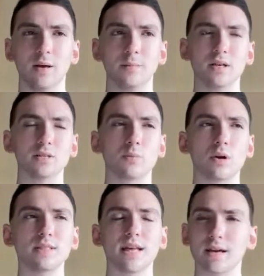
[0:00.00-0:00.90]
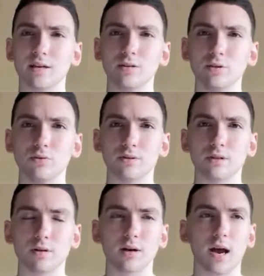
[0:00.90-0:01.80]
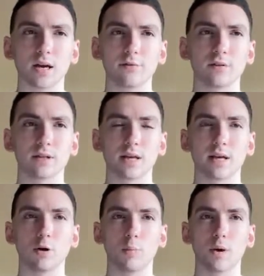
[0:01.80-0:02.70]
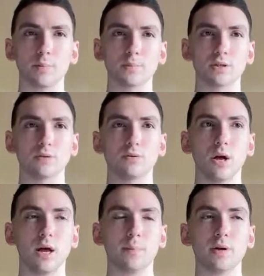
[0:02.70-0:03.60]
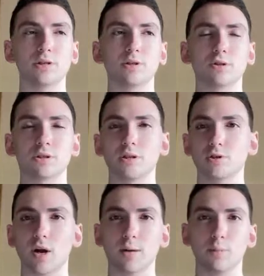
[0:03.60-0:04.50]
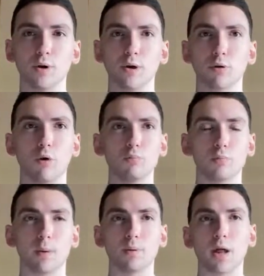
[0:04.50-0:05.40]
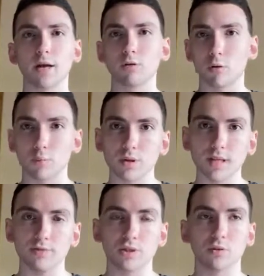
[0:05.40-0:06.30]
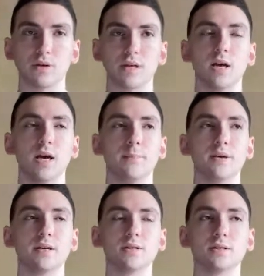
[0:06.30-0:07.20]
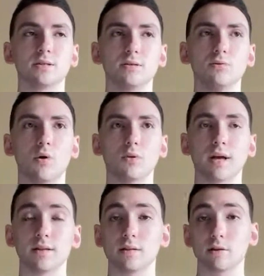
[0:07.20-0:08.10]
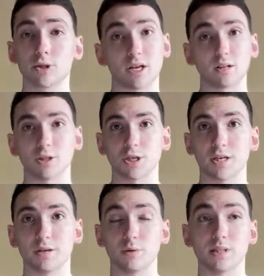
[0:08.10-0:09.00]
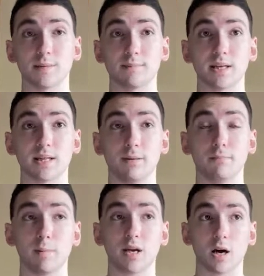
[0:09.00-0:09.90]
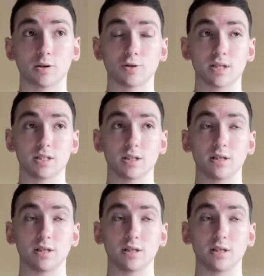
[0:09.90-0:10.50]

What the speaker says: Because what is that going to do? They're not going to feel like they can open up to you because you're just going to try to apply your own beliefs to it because you don't like that they're challenging it with something that maybe contradicts it.